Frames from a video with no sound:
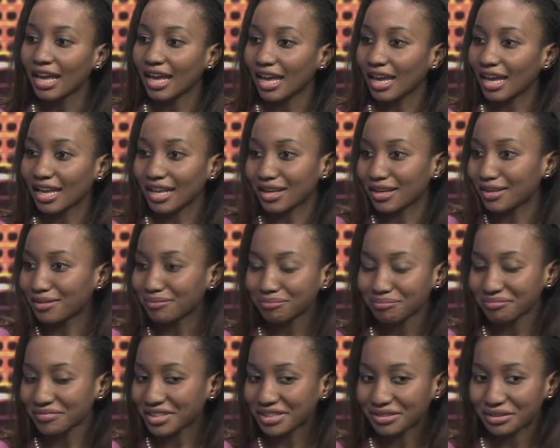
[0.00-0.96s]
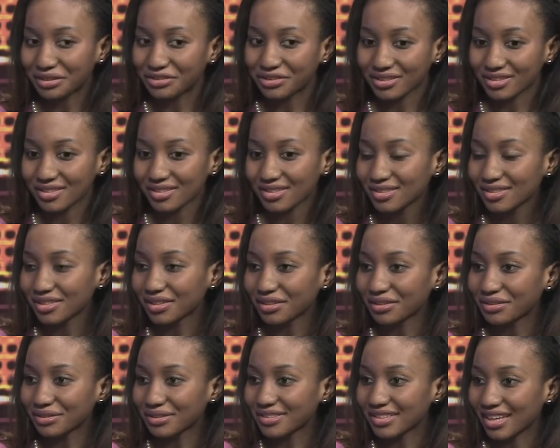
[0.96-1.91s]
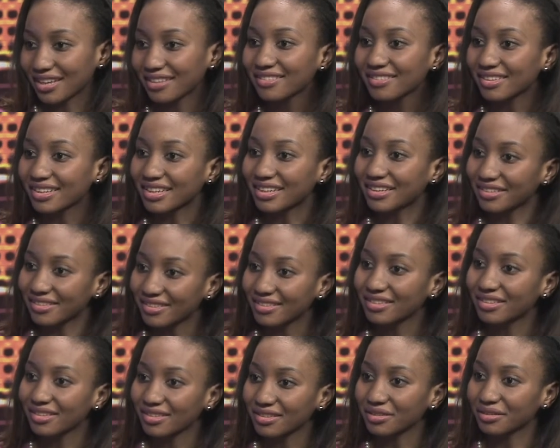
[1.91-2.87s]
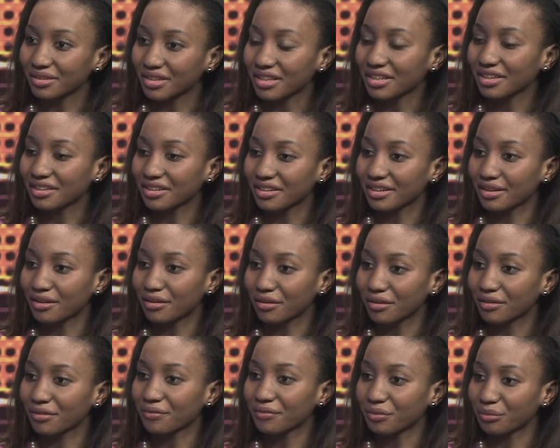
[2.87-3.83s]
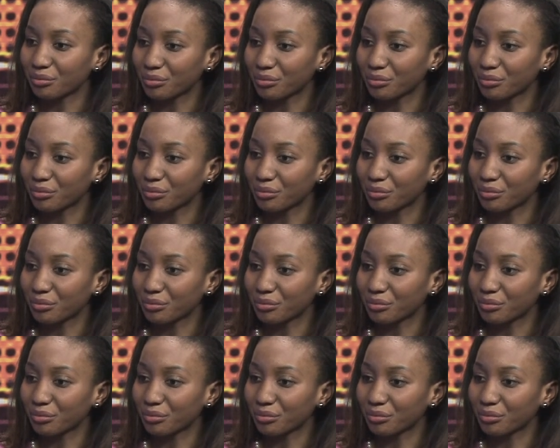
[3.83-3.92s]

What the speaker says: And it just took those incidents to occur in order for